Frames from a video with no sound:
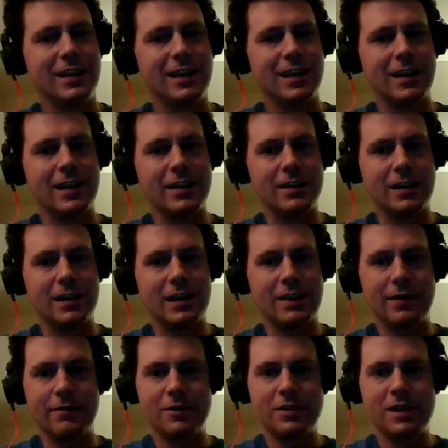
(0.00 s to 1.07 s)
And I've
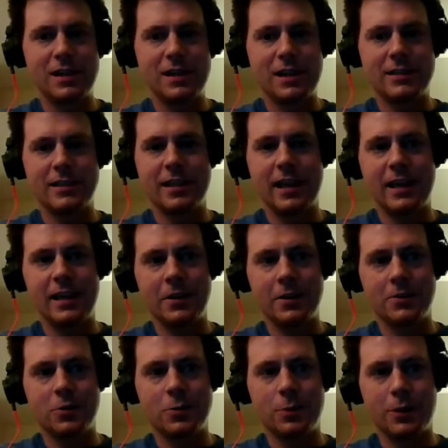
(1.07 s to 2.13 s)
never seen cotton candy look
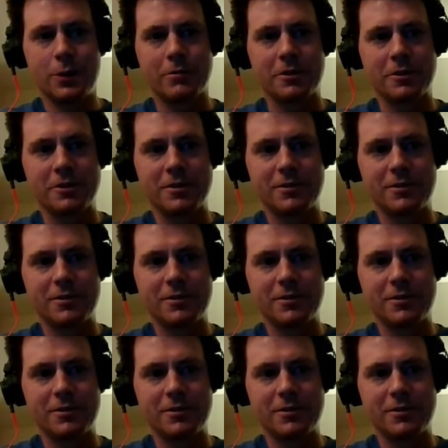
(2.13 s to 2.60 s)
so murderous.